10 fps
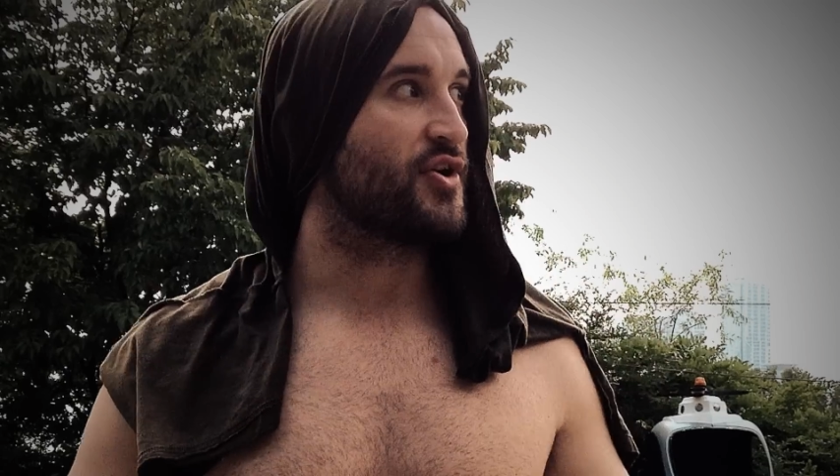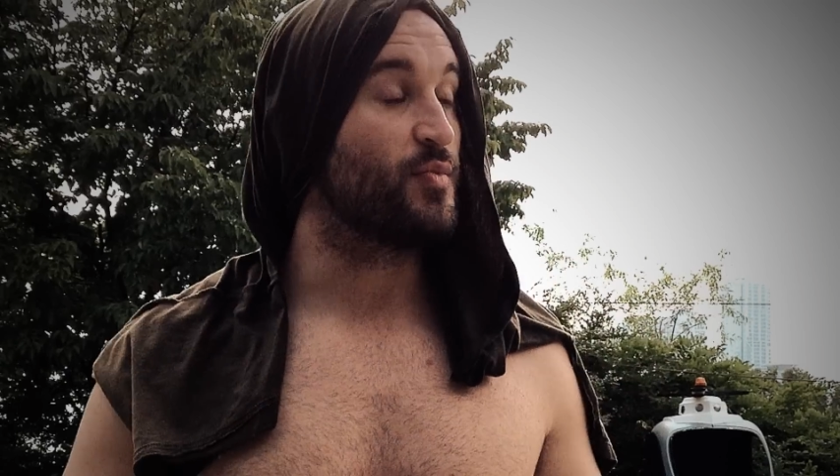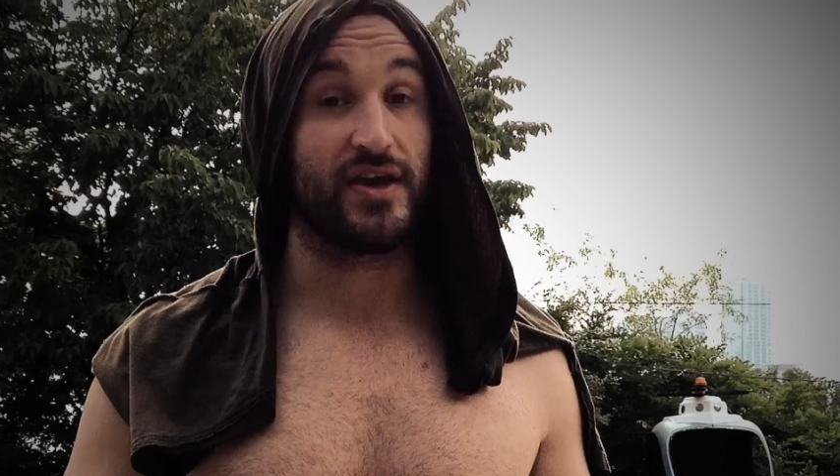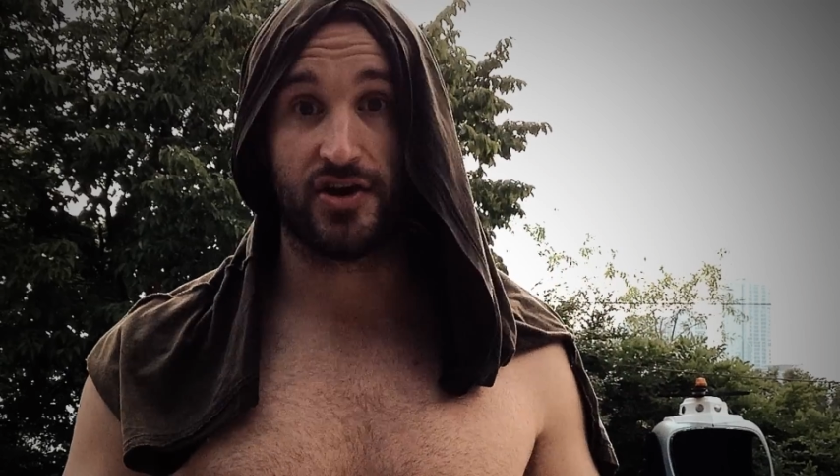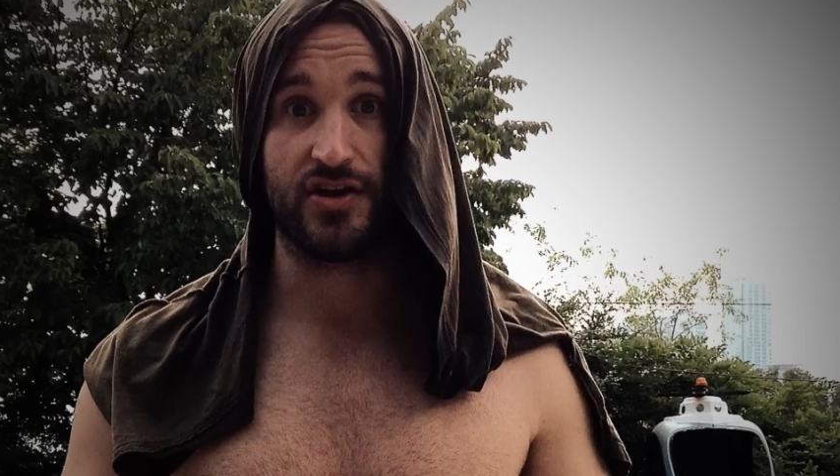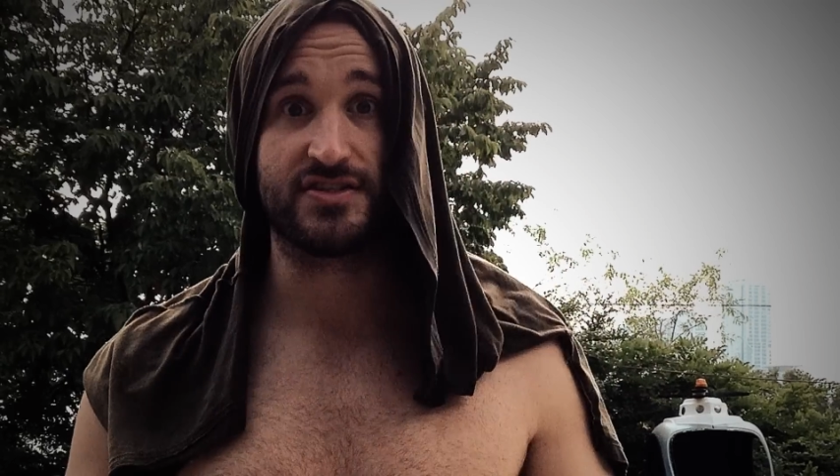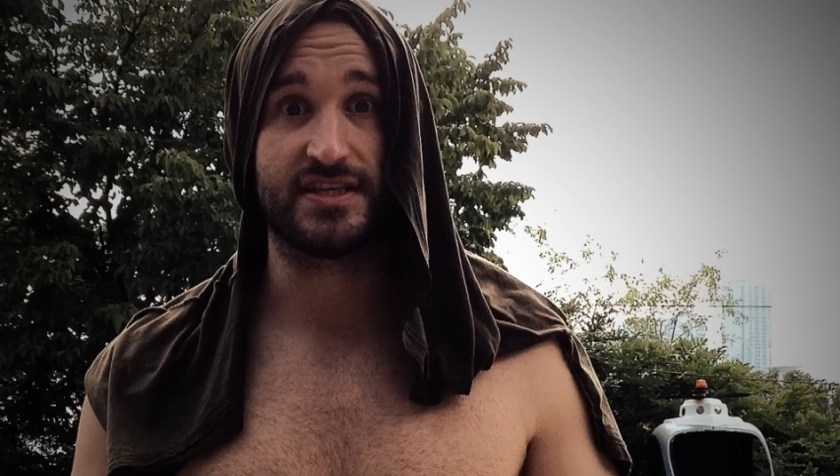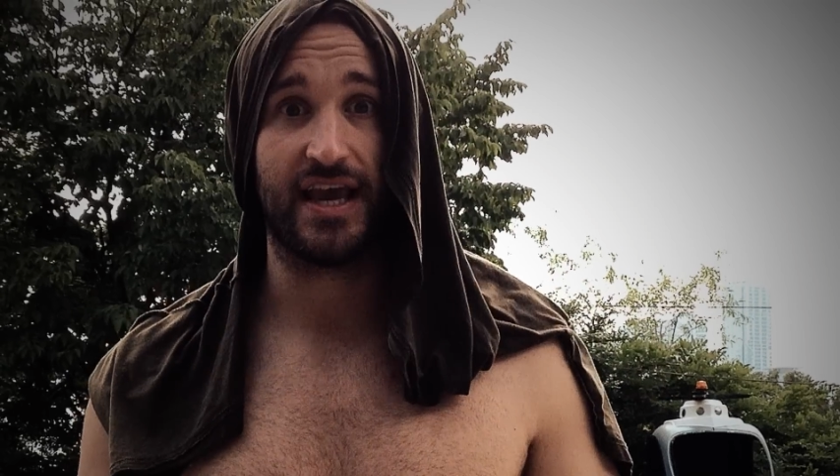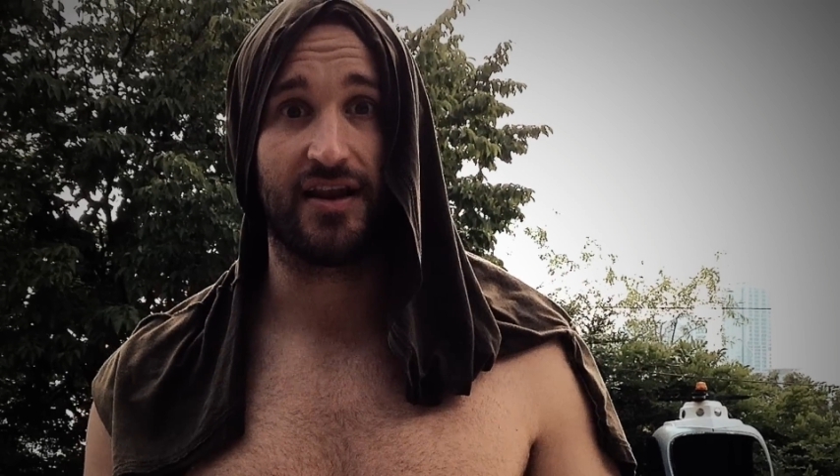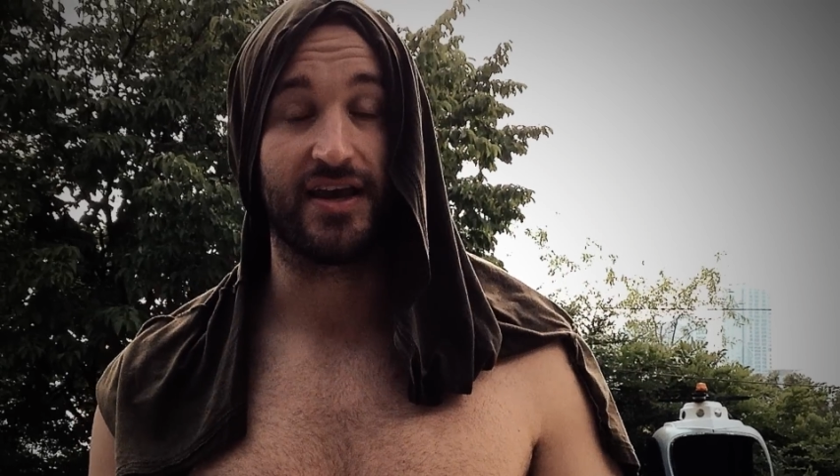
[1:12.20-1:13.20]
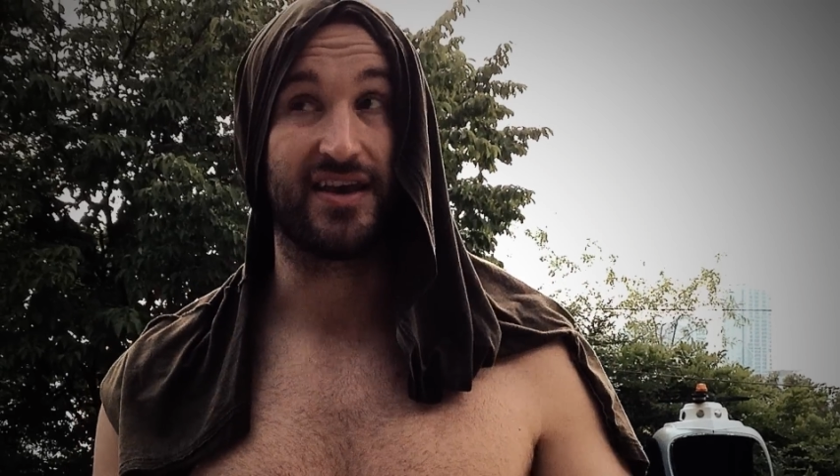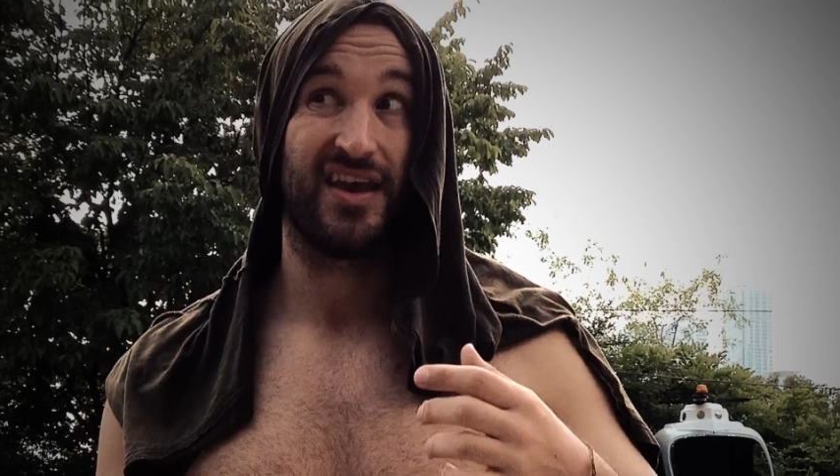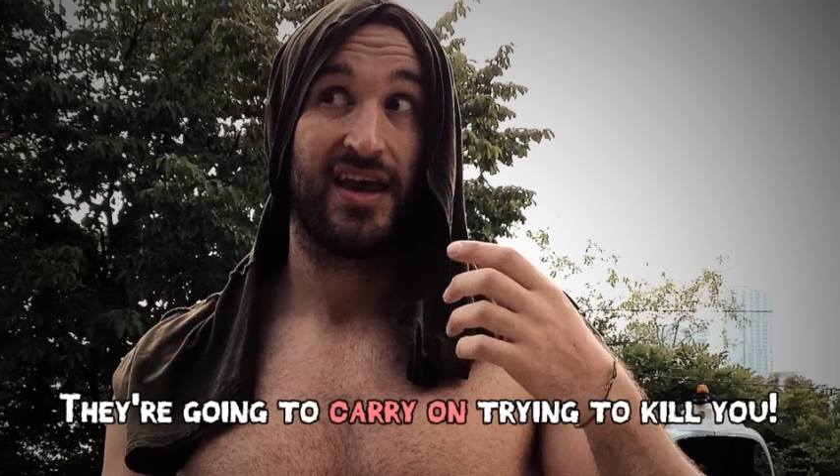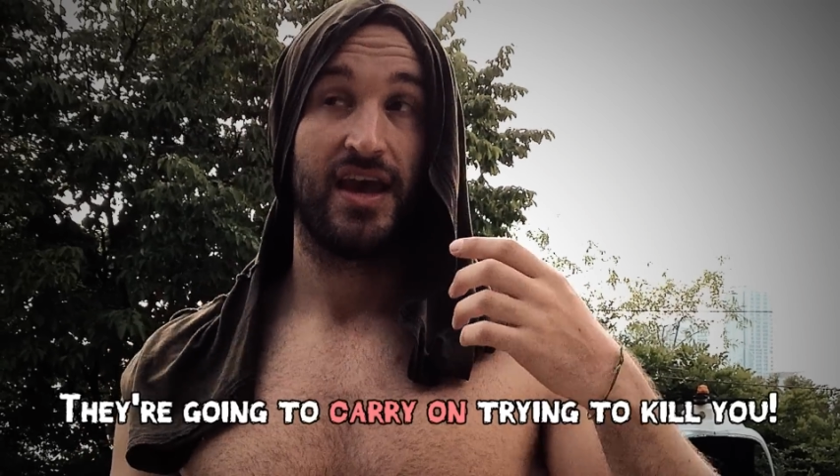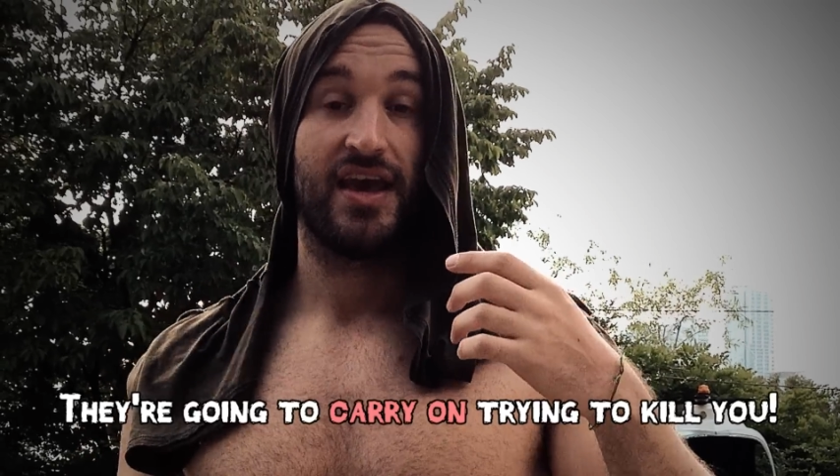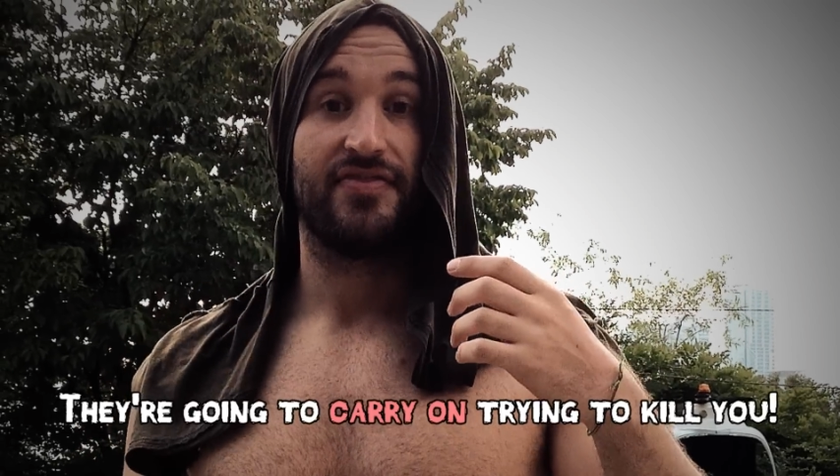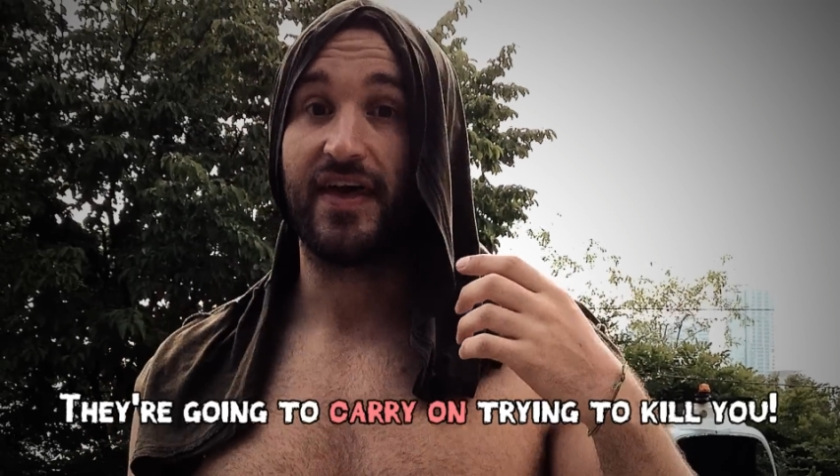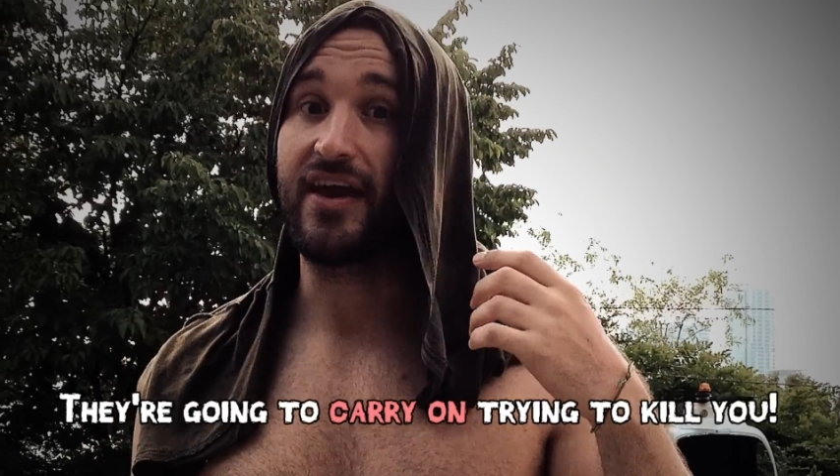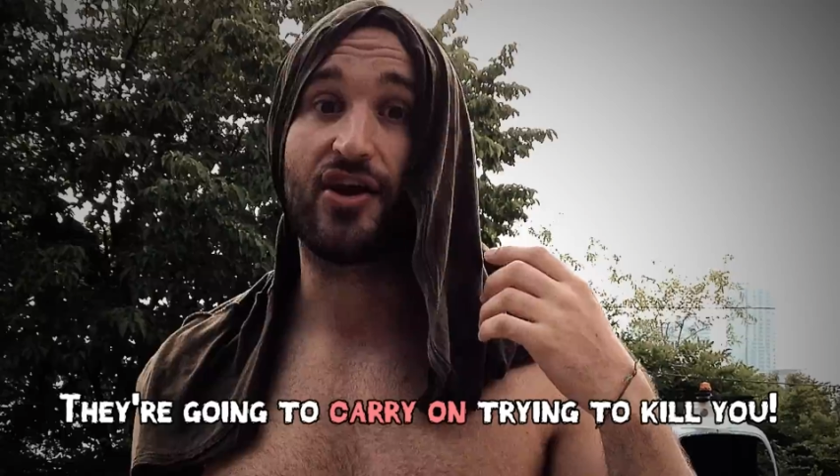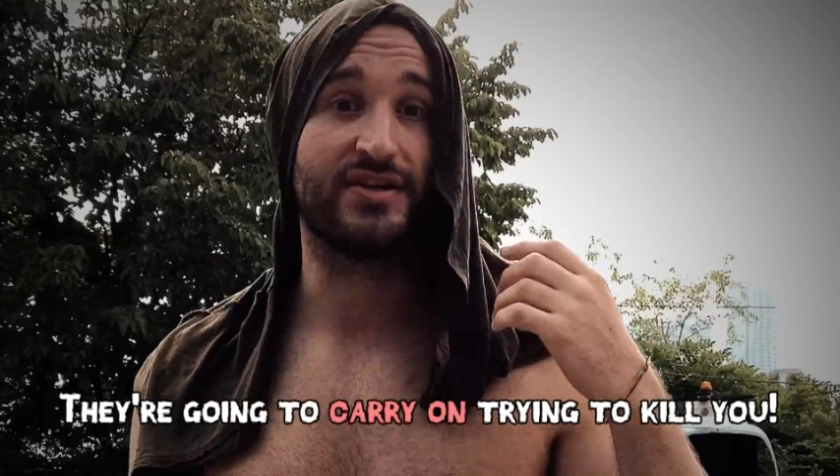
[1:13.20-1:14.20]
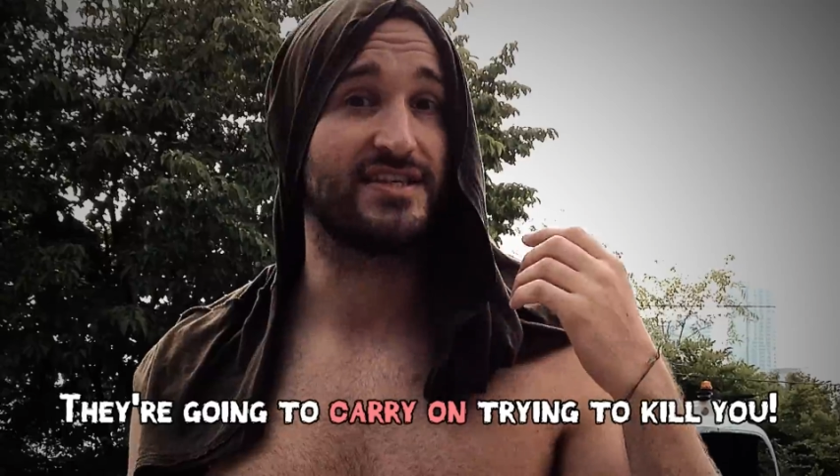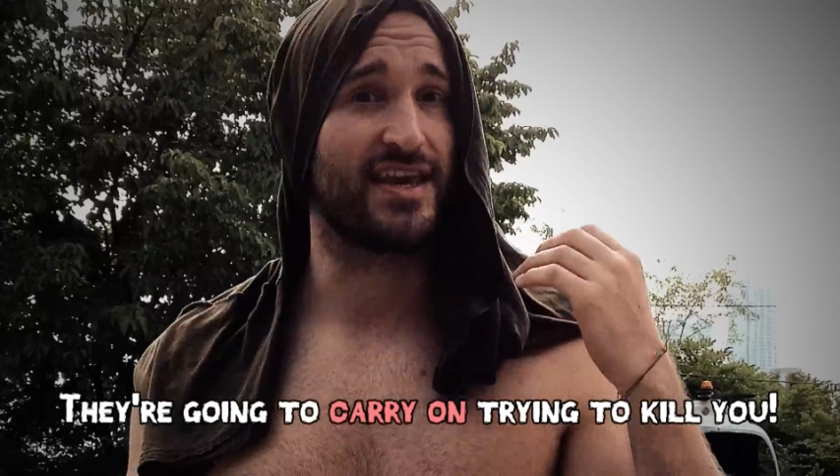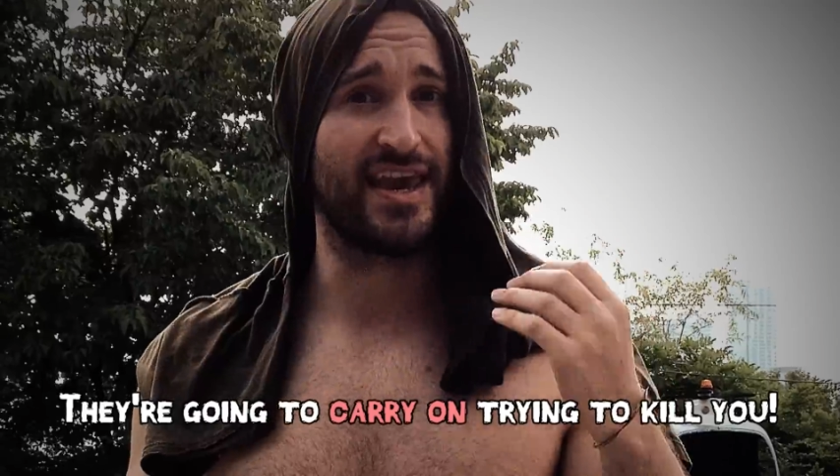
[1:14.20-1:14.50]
So we could say like, they're going to